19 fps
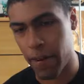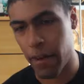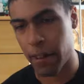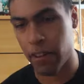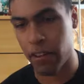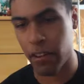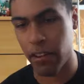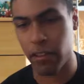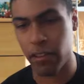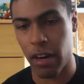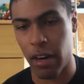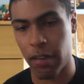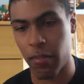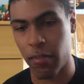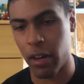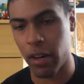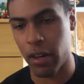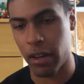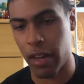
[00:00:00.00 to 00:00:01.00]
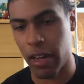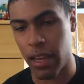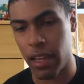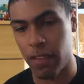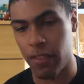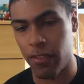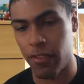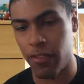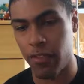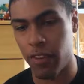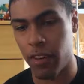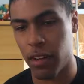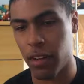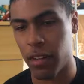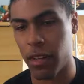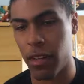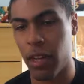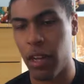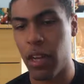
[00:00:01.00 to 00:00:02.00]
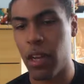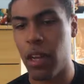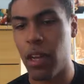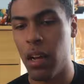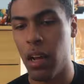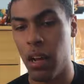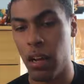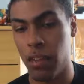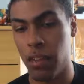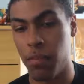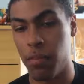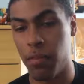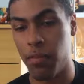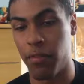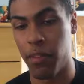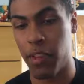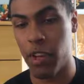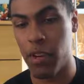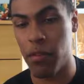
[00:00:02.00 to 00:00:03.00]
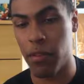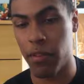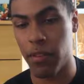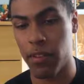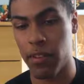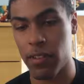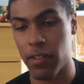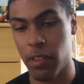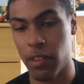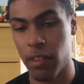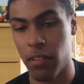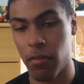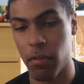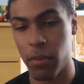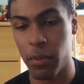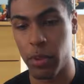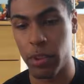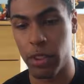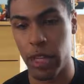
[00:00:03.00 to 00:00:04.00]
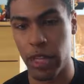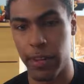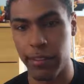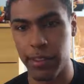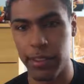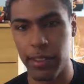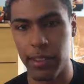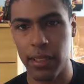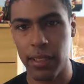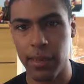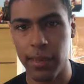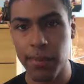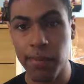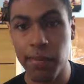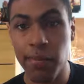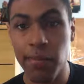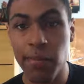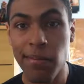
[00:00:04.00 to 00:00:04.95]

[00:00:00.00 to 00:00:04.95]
the fact that the underground market has fallen under purview of a select group of chefs.